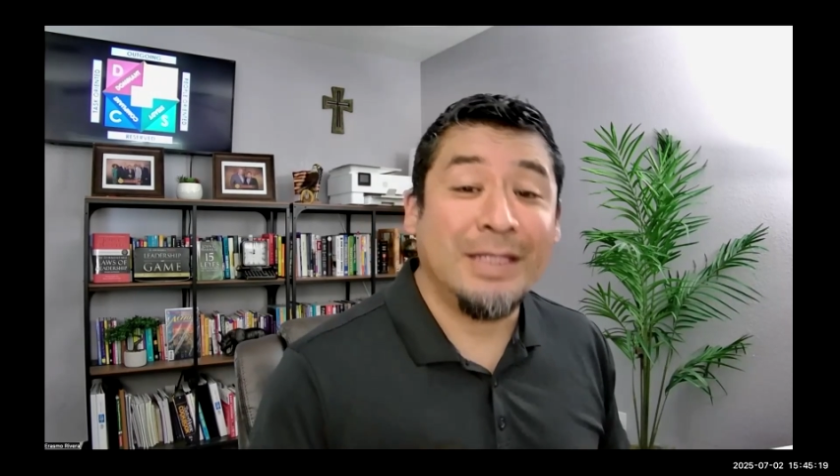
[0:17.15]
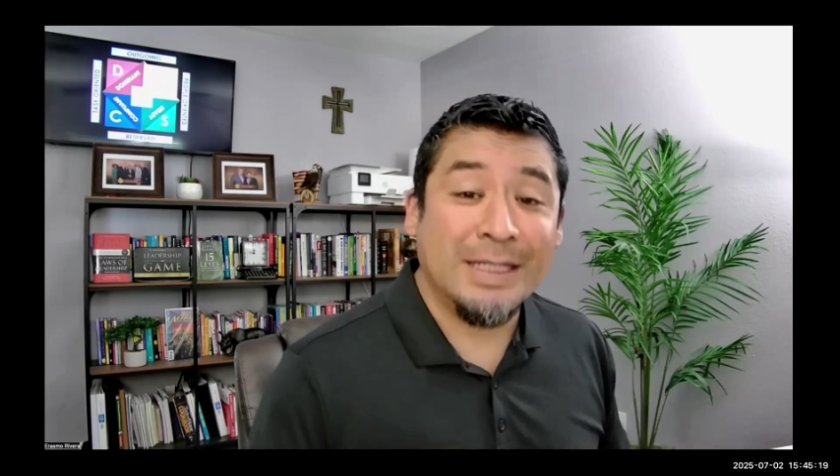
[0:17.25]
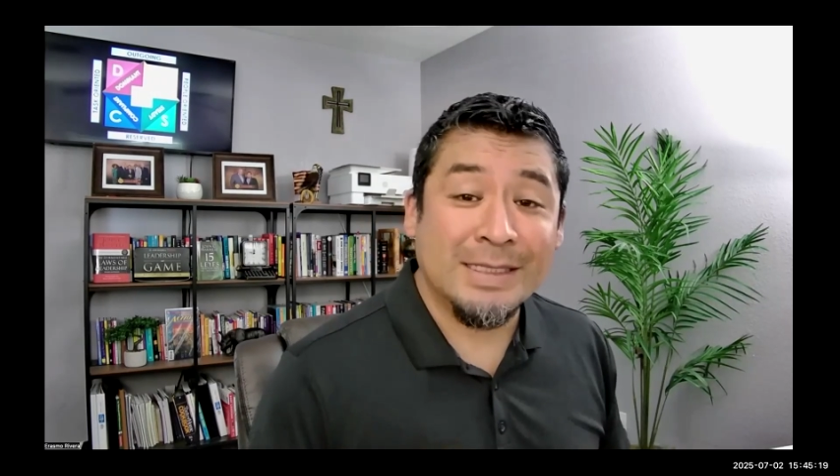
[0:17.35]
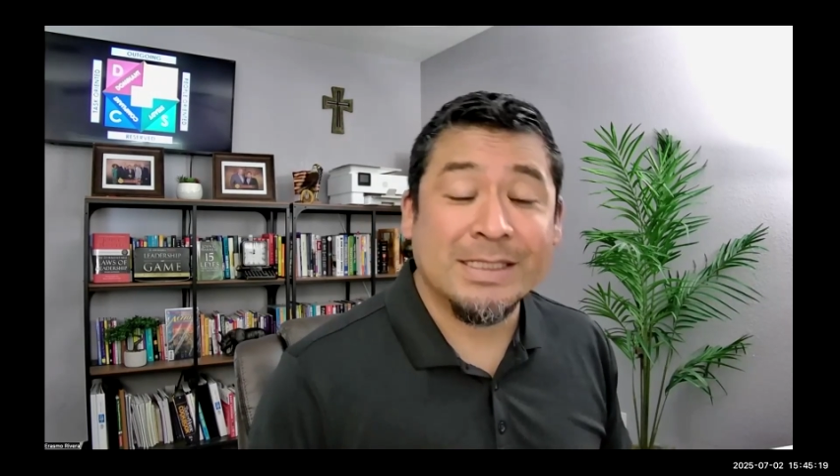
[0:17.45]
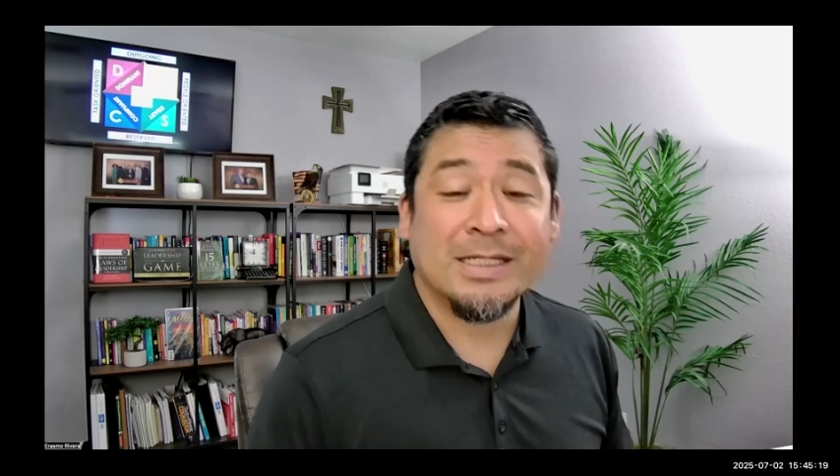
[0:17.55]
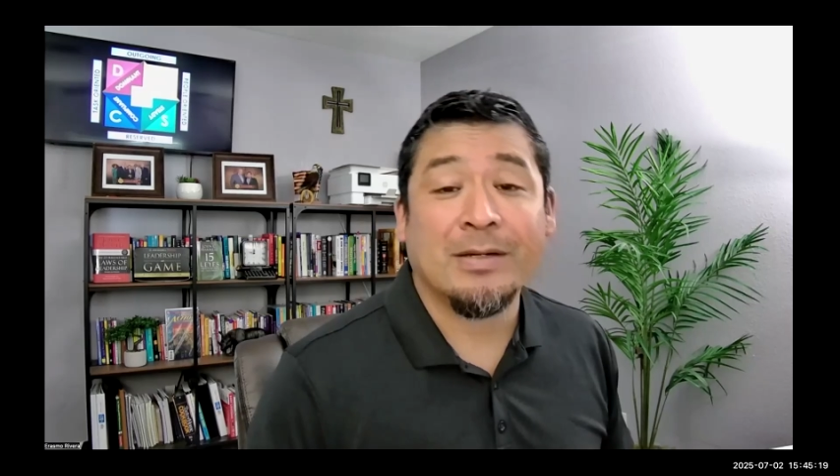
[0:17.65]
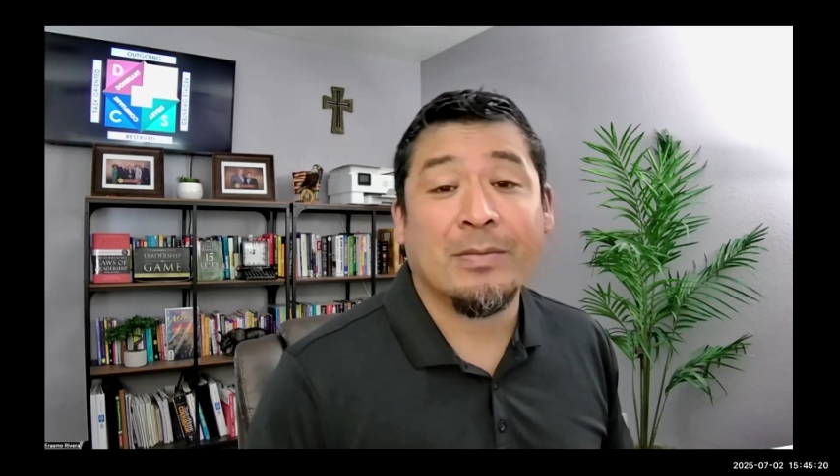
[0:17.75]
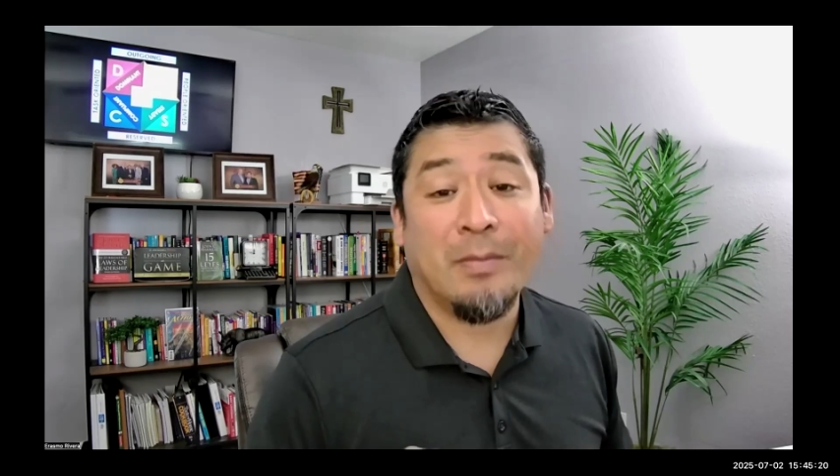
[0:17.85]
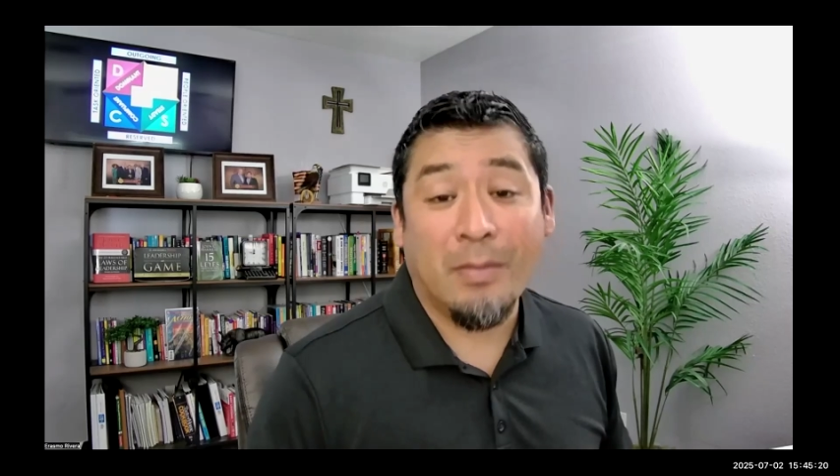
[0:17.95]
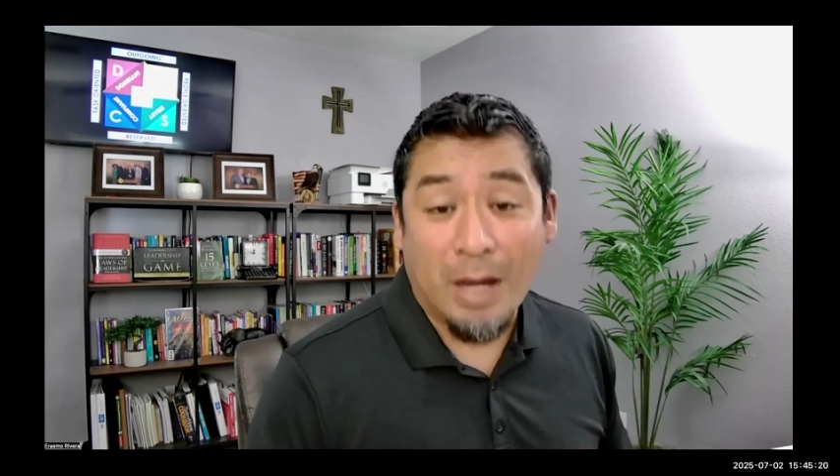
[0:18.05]
DISC
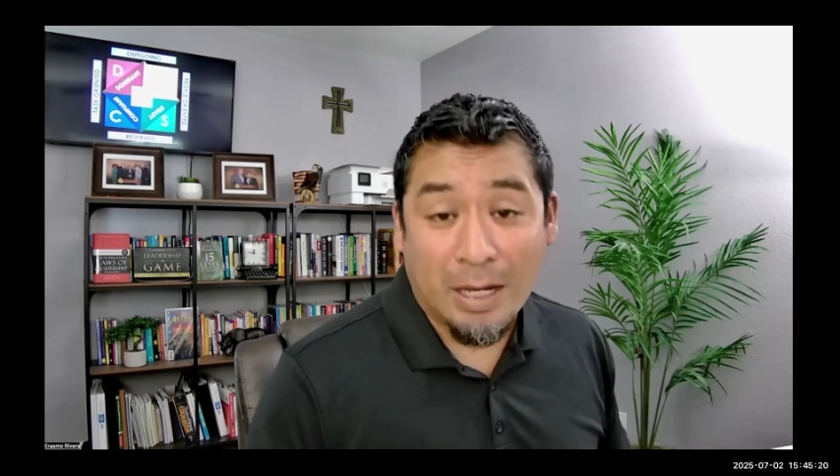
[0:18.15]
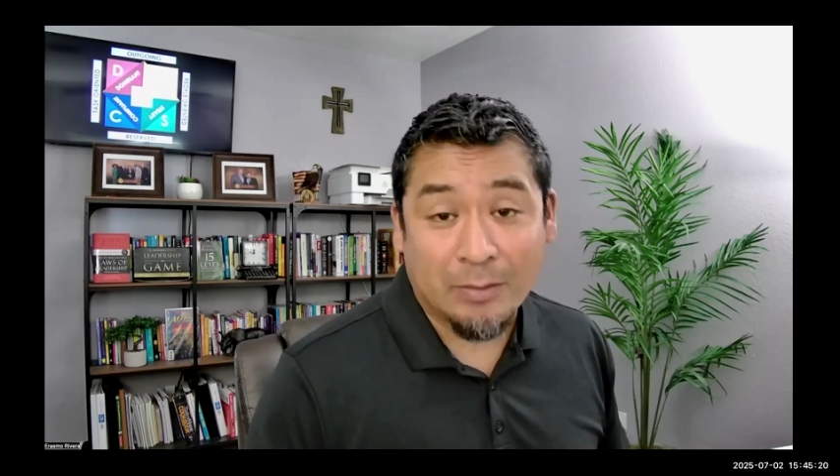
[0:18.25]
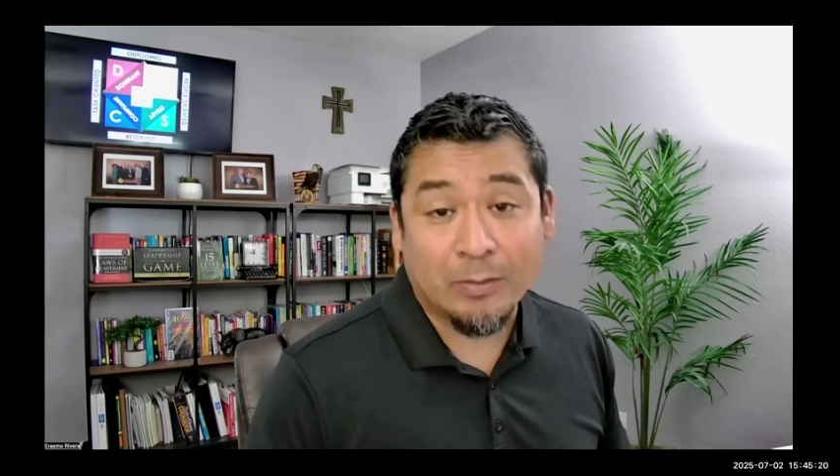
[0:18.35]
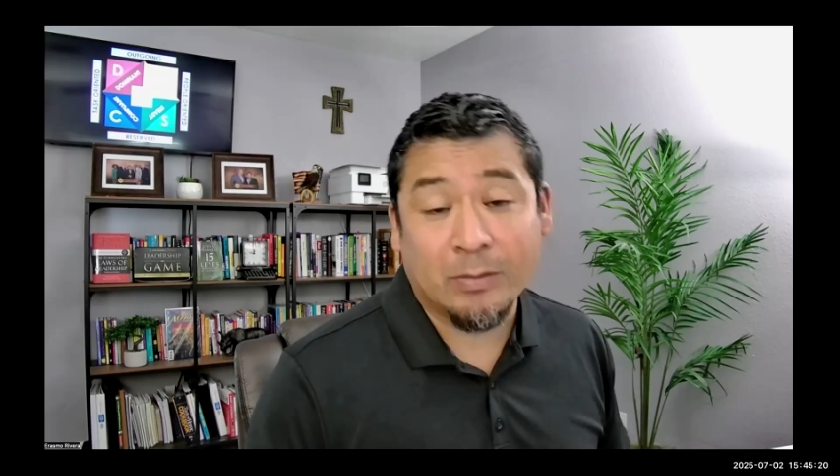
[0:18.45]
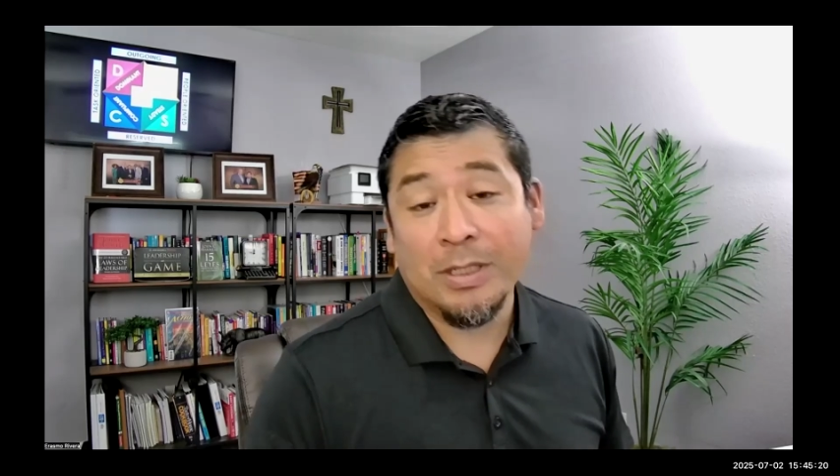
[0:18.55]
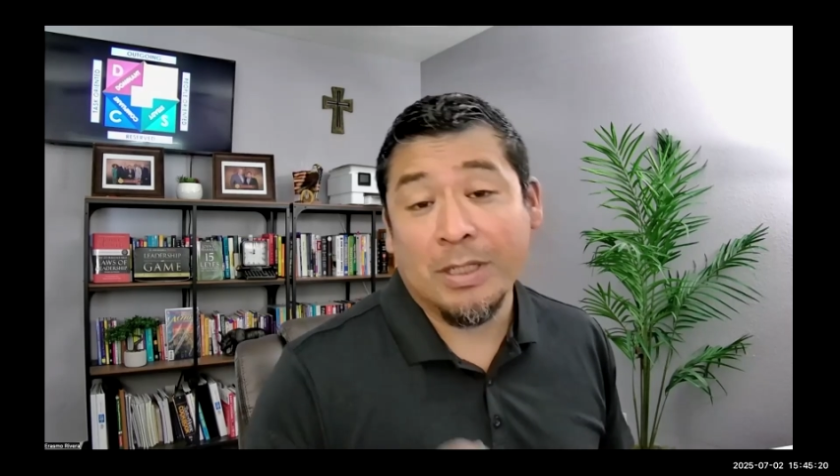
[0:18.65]
model,